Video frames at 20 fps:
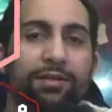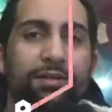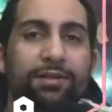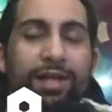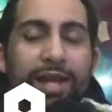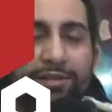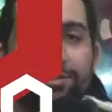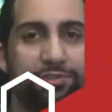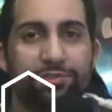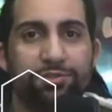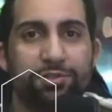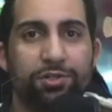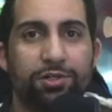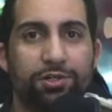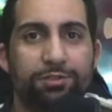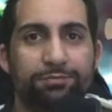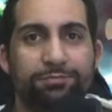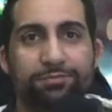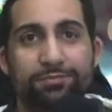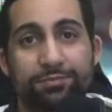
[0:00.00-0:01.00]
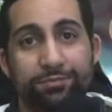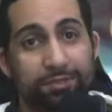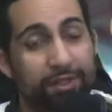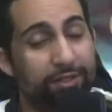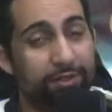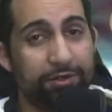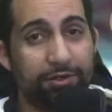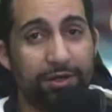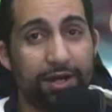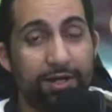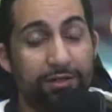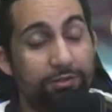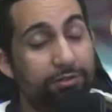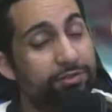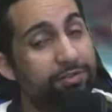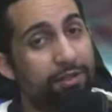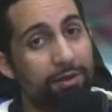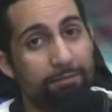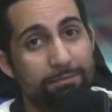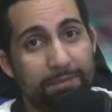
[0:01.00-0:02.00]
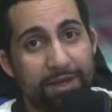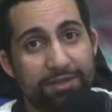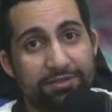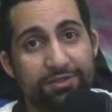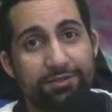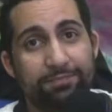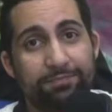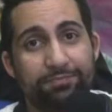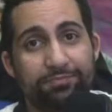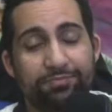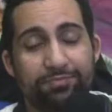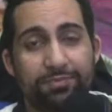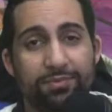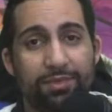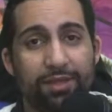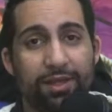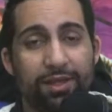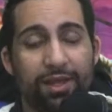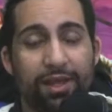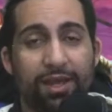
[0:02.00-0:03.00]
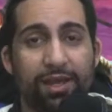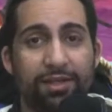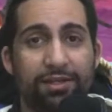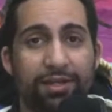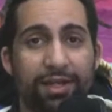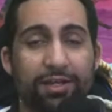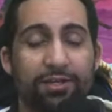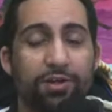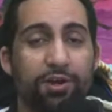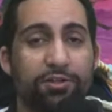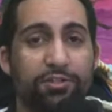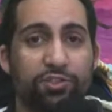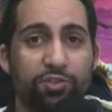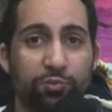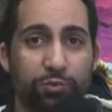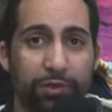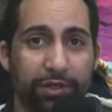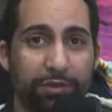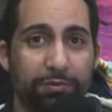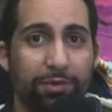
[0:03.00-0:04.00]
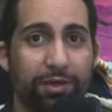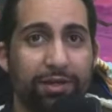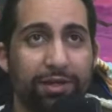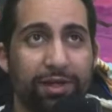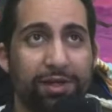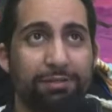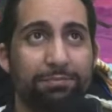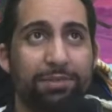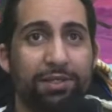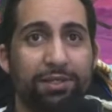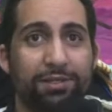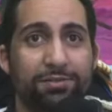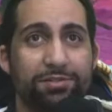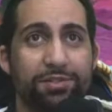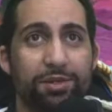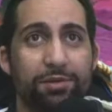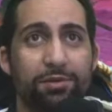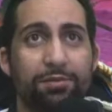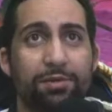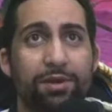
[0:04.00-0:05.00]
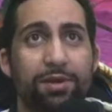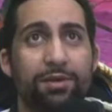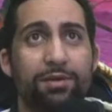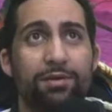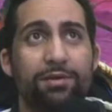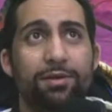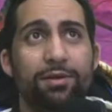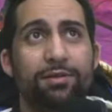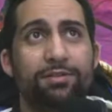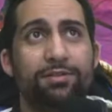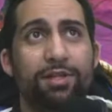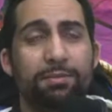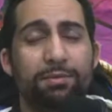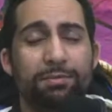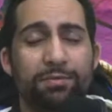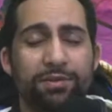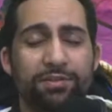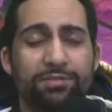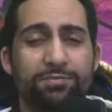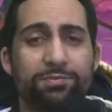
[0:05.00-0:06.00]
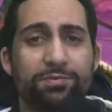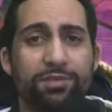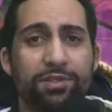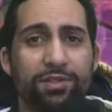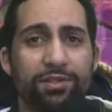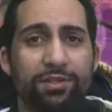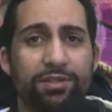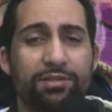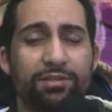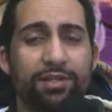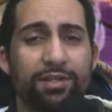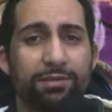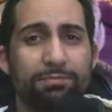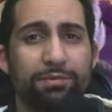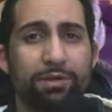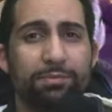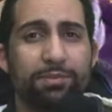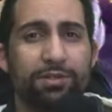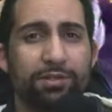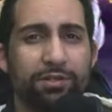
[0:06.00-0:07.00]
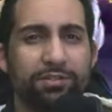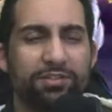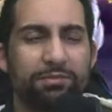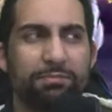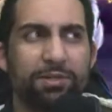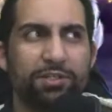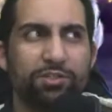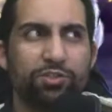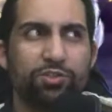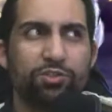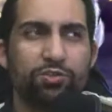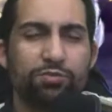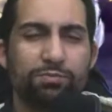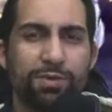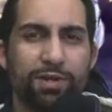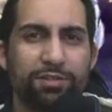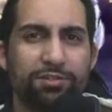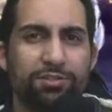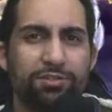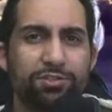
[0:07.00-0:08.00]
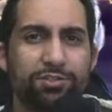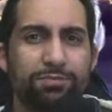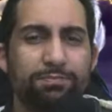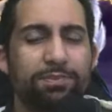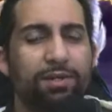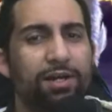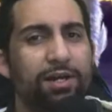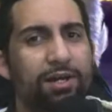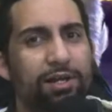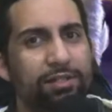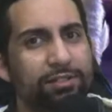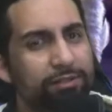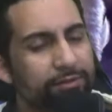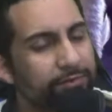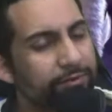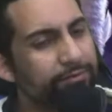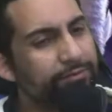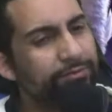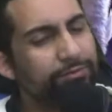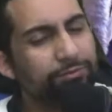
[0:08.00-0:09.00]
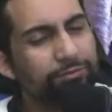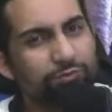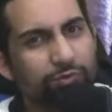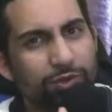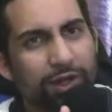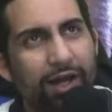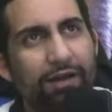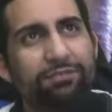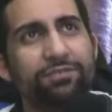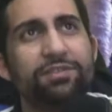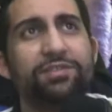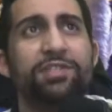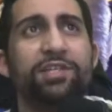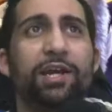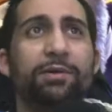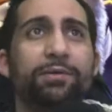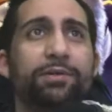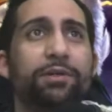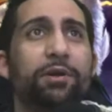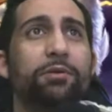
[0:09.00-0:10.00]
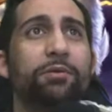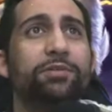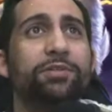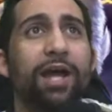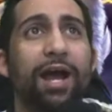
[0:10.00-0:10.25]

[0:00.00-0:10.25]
As you saw, the hero art looks amazing, and it costs 21 AP. So some of us were thinking that it probably costs a bit too much, but we'll have to see how it goes.